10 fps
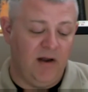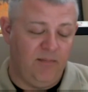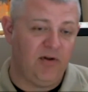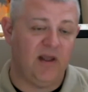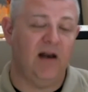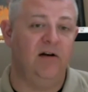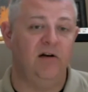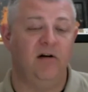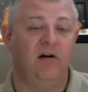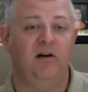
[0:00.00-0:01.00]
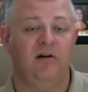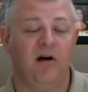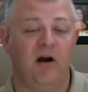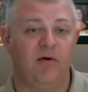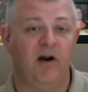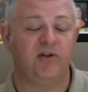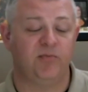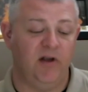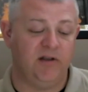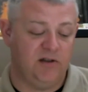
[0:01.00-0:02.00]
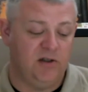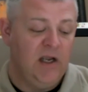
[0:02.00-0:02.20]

put that in your operation plans.